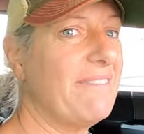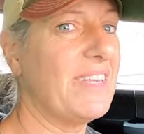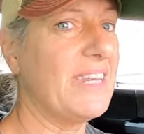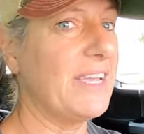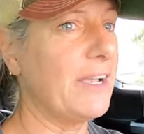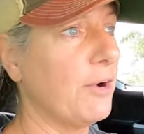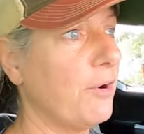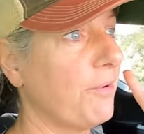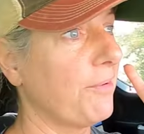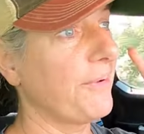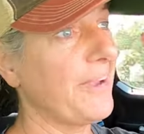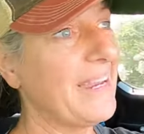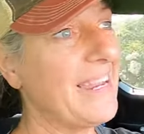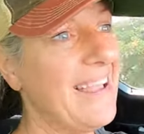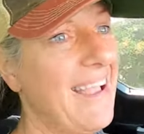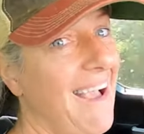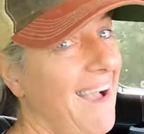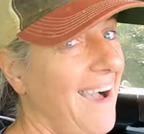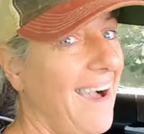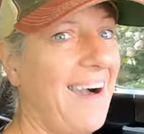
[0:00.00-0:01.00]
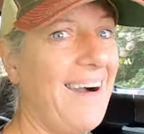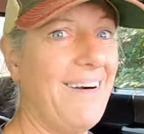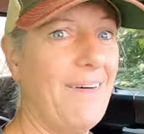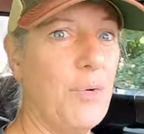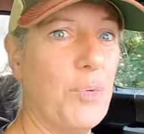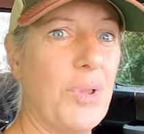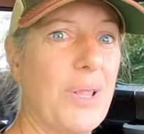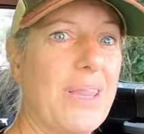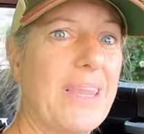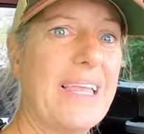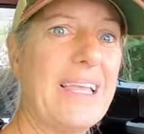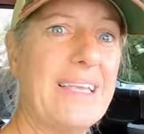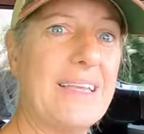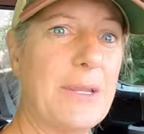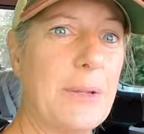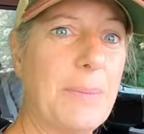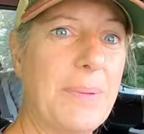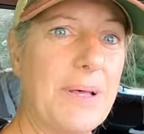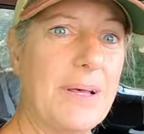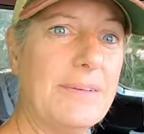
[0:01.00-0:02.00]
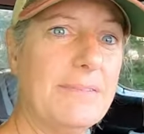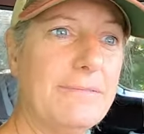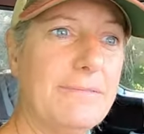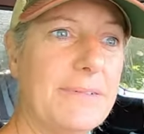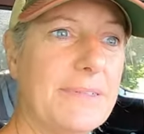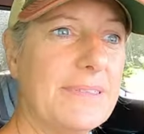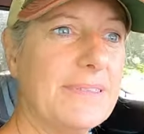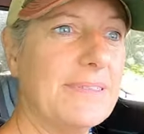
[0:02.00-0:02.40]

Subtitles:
that video already, I'll link it above.